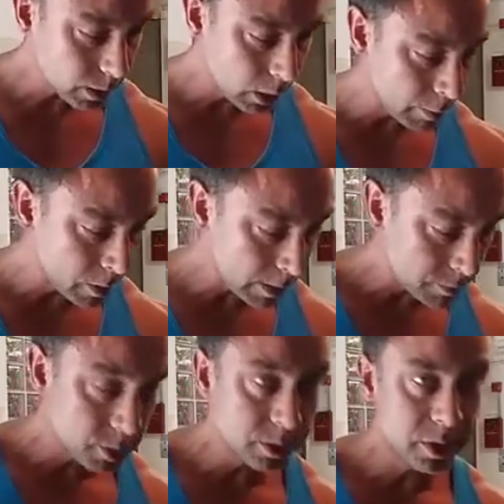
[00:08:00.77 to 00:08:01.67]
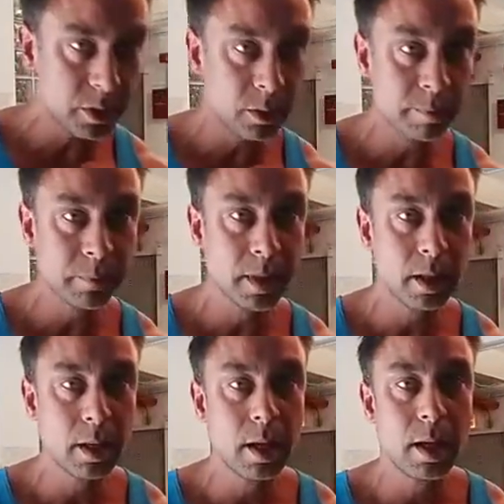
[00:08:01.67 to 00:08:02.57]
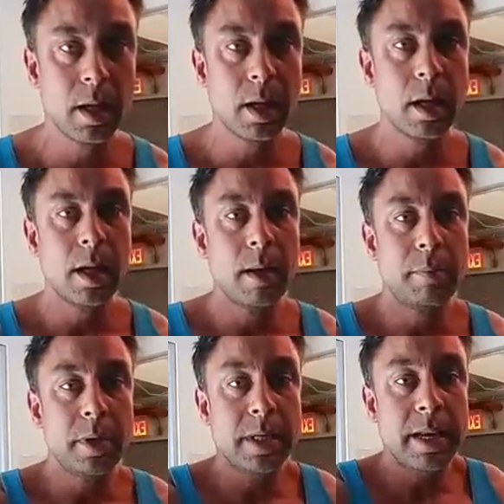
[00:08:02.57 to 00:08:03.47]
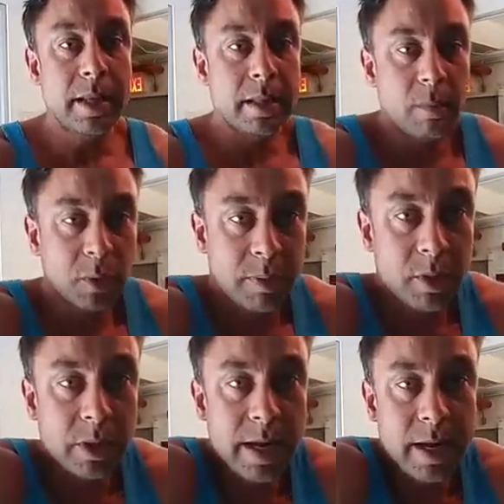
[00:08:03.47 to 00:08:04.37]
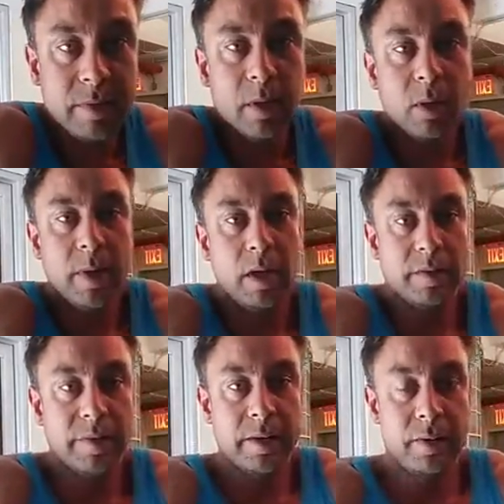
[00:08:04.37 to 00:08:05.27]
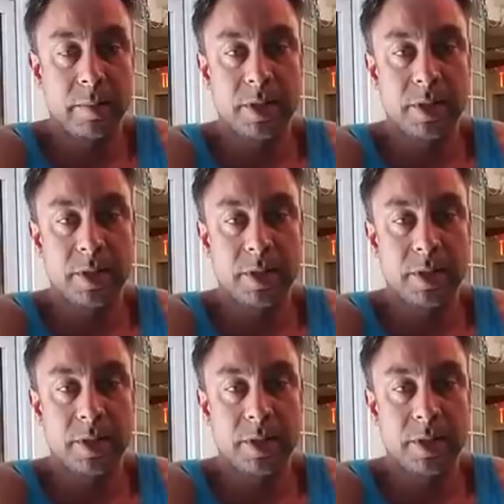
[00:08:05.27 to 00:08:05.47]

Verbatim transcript: How many reps should you do? Personally, I think that most people should never go below 5 reps.